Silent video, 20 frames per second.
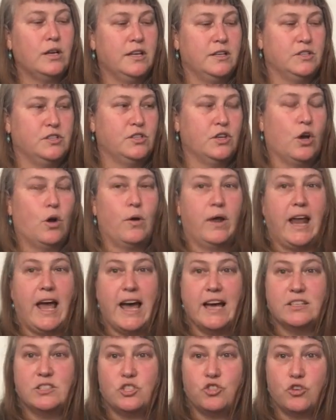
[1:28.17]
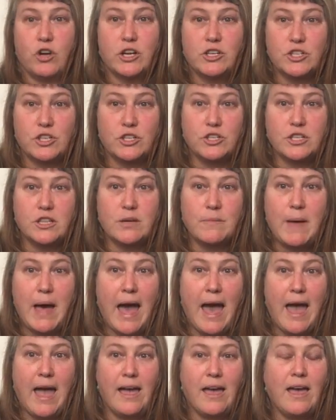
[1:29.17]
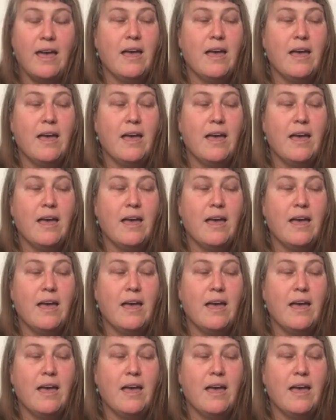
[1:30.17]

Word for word: and so it has structure to the bag,